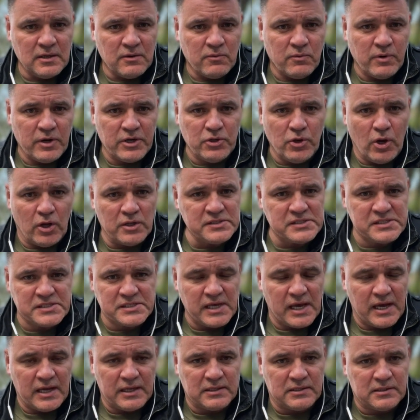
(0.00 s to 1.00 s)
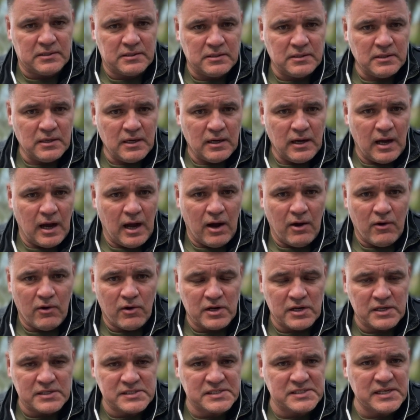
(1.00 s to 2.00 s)
We don't send
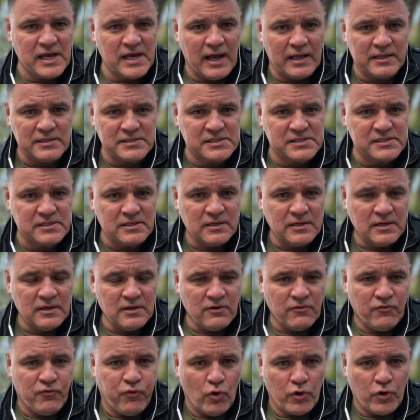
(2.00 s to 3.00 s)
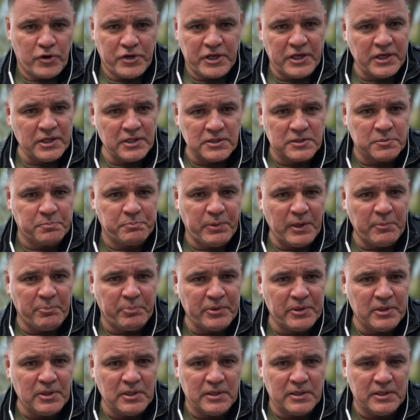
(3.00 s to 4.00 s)
our sons for killed
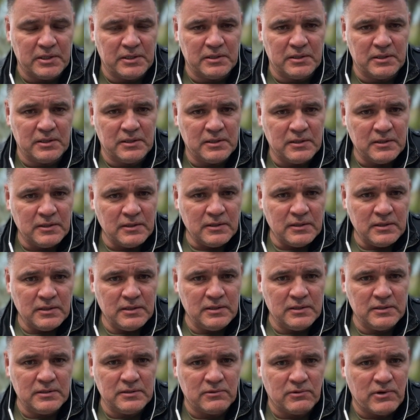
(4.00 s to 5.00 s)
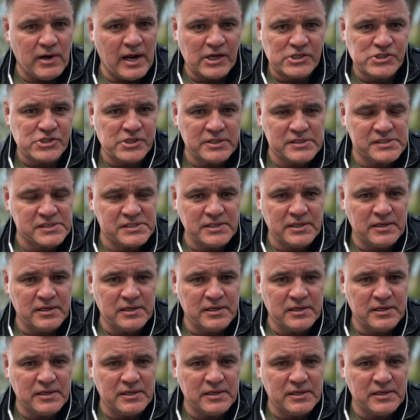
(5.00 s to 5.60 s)
people in Russia.